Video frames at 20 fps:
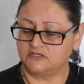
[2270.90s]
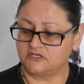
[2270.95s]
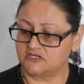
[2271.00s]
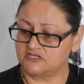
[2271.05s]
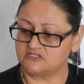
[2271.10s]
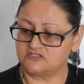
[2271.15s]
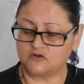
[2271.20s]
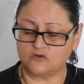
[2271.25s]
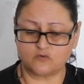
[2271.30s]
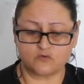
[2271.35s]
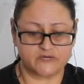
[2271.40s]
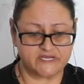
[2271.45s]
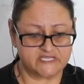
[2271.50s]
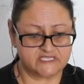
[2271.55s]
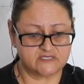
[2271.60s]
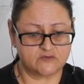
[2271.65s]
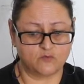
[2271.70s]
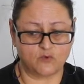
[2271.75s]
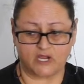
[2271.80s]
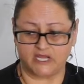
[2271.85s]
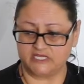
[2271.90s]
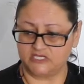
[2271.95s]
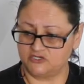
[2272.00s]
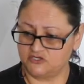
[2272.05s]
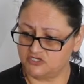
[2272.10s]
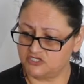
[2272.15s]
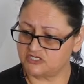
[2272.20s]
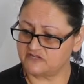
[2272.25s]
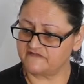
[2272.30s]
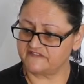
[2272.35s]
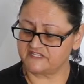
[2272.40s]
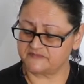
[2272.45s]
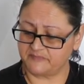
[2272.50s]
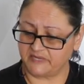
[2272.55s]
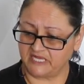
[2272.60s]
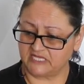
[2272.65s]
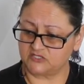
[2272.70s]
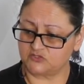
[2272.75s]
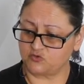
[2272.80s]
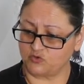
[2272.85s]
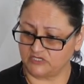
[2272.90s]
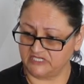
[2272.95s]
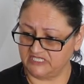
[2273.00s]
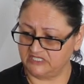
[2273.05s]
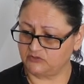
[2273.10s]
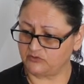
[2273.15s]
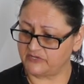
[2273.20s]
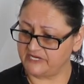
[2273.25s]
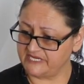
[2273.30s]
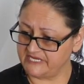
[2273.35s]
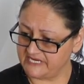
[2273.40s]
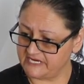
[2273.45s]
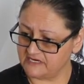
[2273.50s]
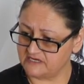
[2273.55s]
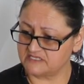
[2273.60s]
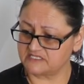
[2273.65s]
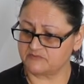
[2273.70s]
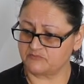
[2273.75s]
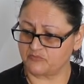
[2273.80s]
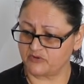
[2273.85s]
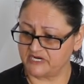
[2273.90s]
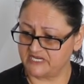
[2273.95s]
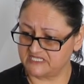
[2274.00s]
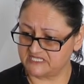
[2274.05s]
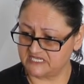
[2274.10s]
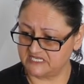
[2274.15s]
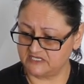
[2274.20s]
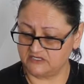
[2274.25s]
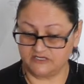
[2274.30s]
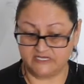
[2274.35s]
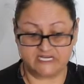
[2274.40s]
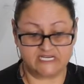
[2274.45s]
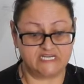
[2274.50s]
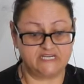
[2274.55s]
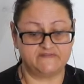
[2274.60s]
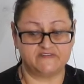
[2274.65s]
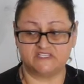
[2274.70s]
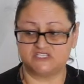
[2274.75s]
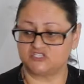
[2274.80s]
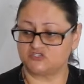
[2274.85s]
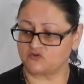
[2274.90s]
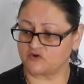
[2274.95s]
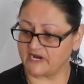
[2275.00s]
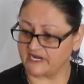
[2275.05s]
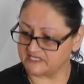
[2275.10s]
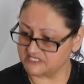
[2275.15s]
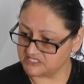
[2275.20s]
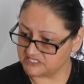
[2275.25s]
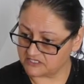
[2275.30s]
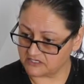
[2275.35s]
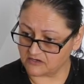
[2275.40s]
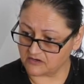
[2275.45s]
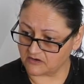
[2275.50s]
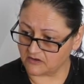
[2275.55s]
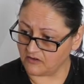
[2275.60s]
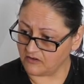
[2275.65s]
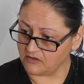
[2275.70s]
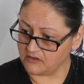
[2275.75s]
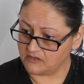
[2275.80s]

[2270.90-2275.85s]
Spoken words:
There's no reason why you should have spent 23 years in prison. You didn't even scratch the girl.